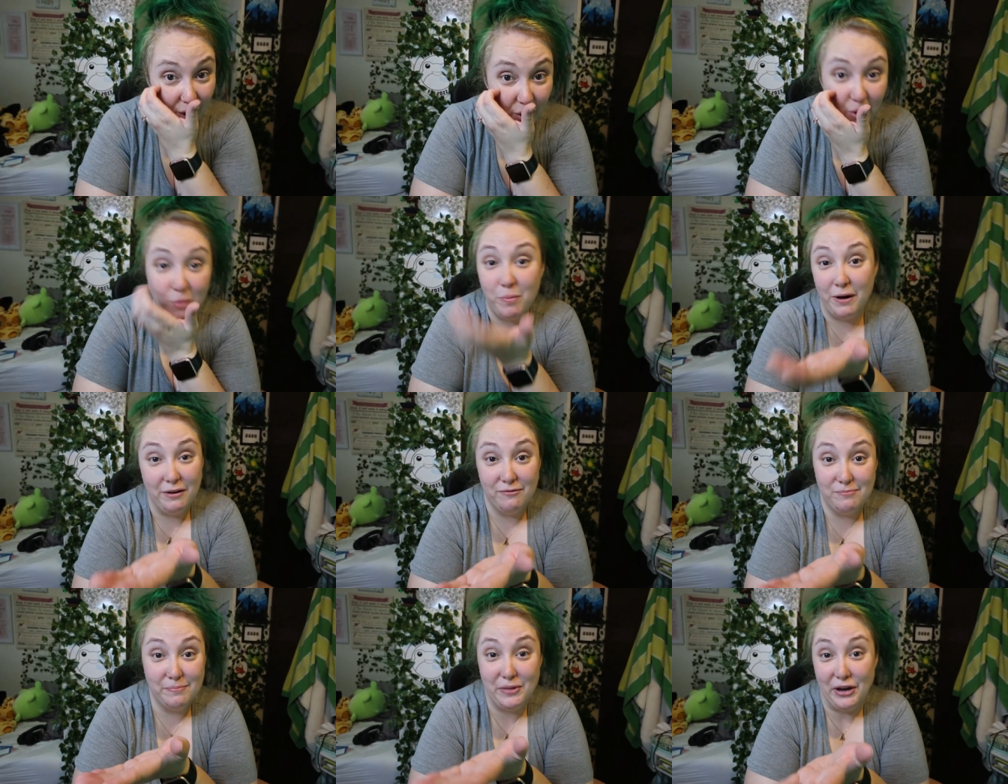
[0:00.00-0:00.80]
Oh,
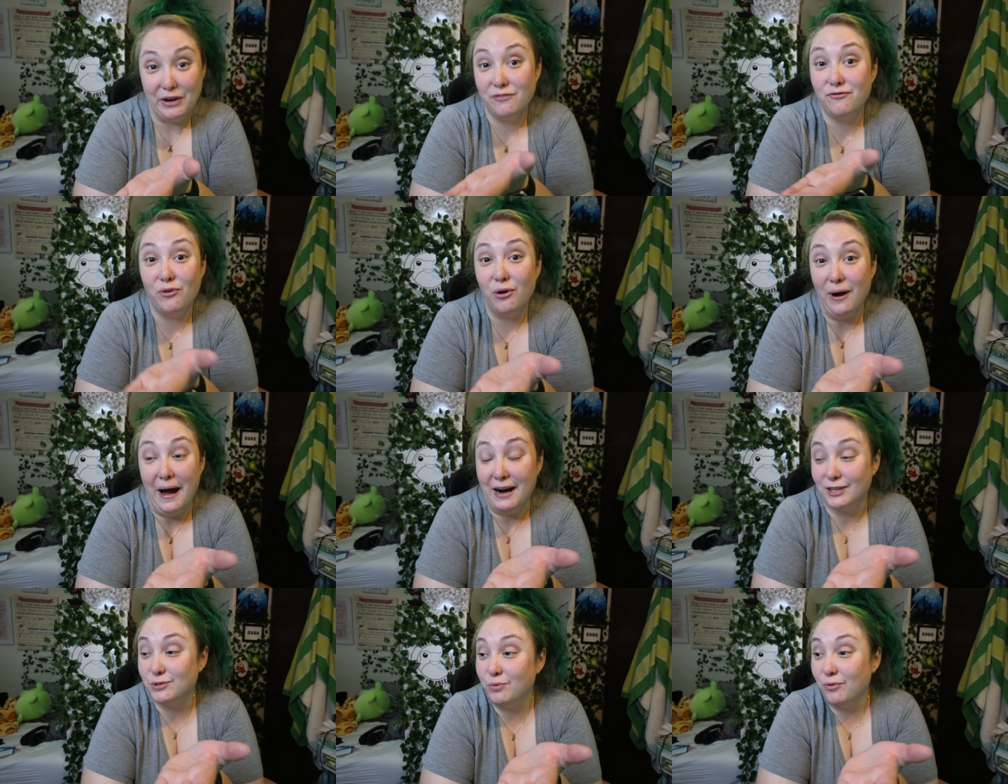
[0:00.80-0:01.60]
but like for
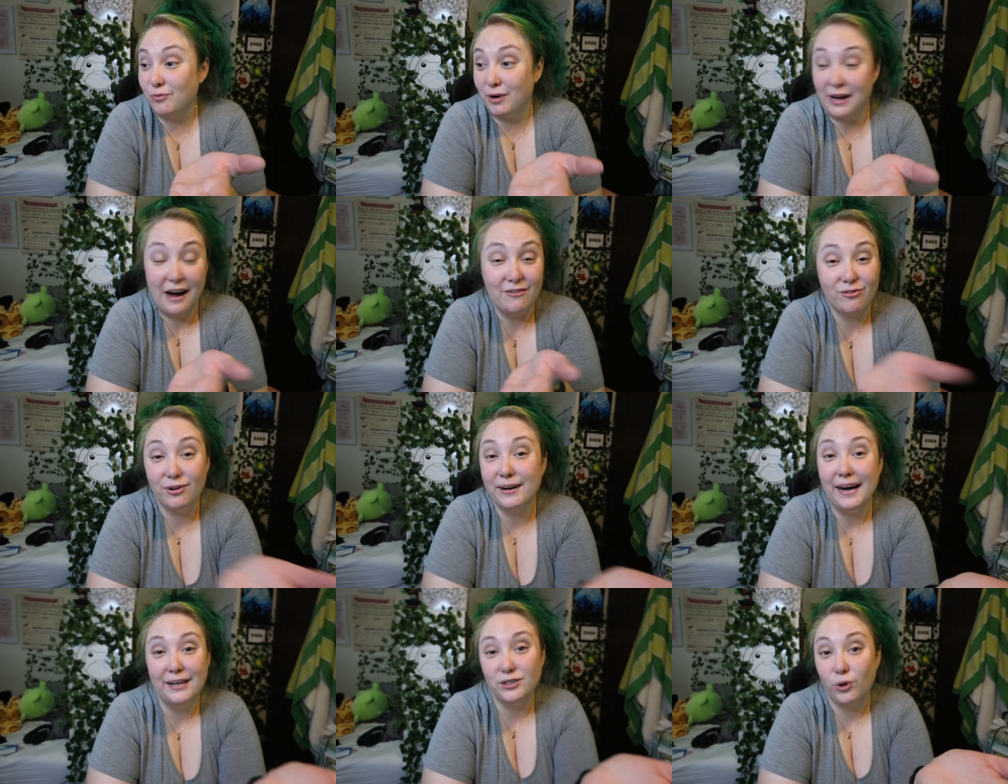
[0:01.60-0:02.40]
actual
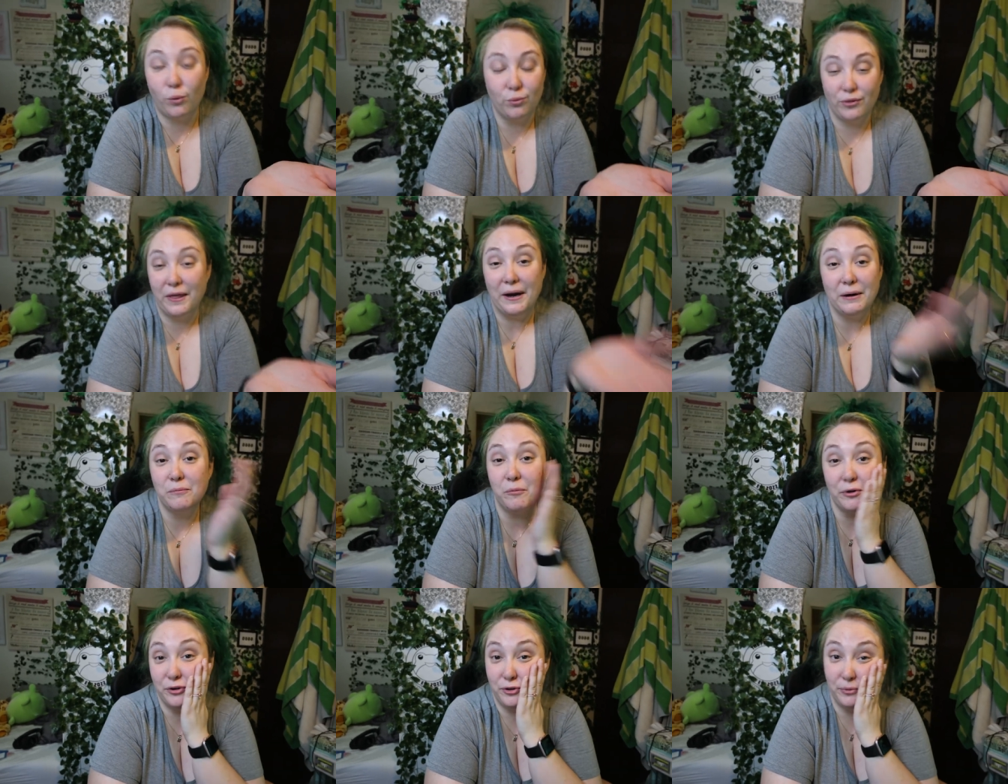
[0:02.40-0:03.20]
recovery, I don't think
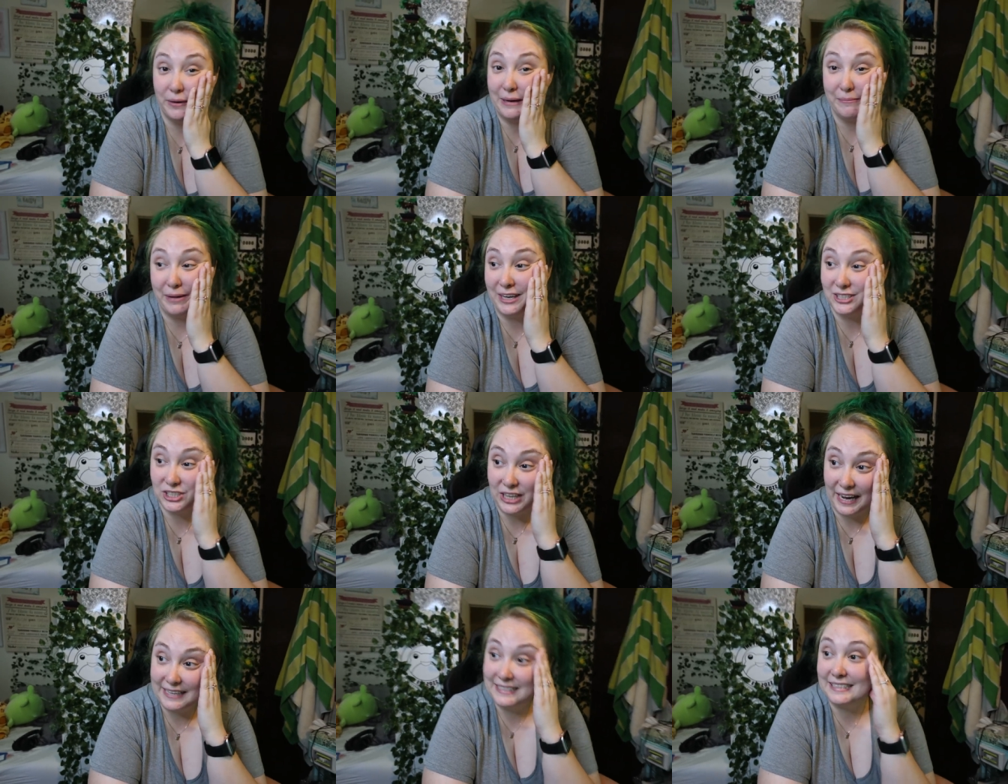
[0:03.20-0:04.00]
we're doing
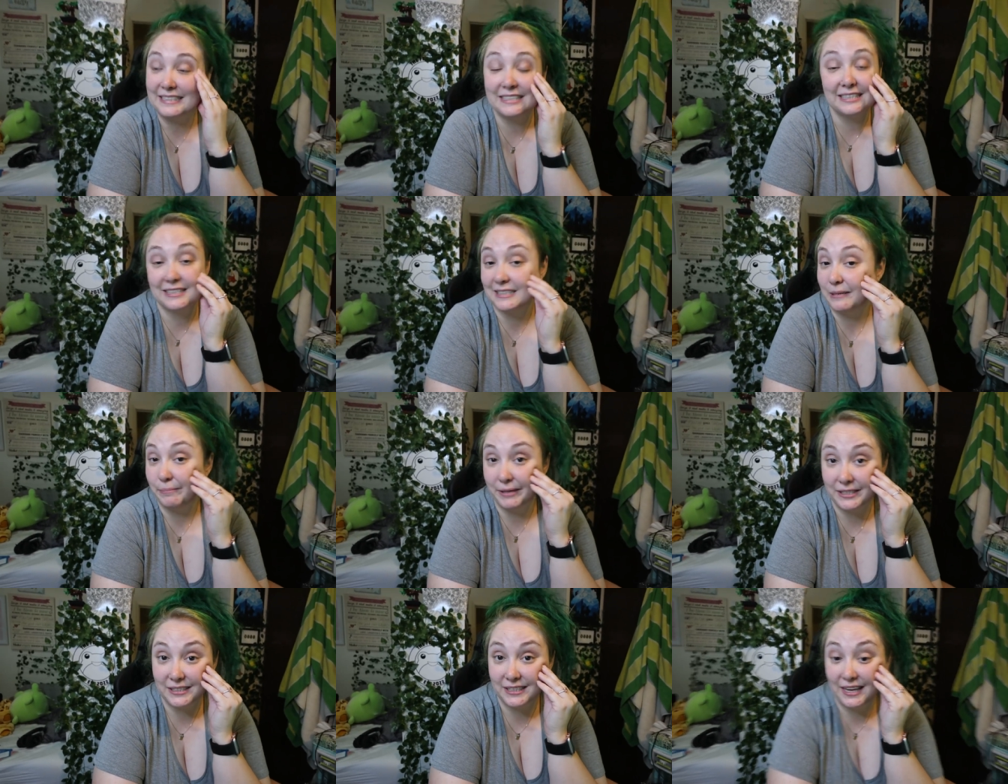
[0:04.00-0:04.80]
much. I didn't
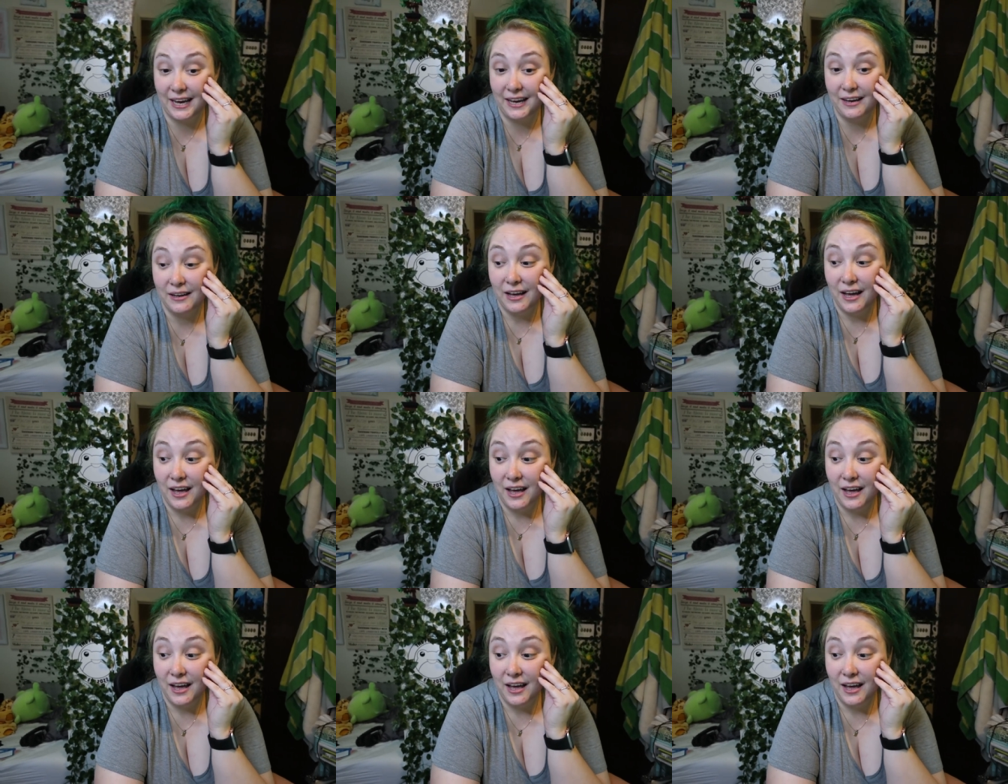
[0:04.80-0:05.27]
sleep in today.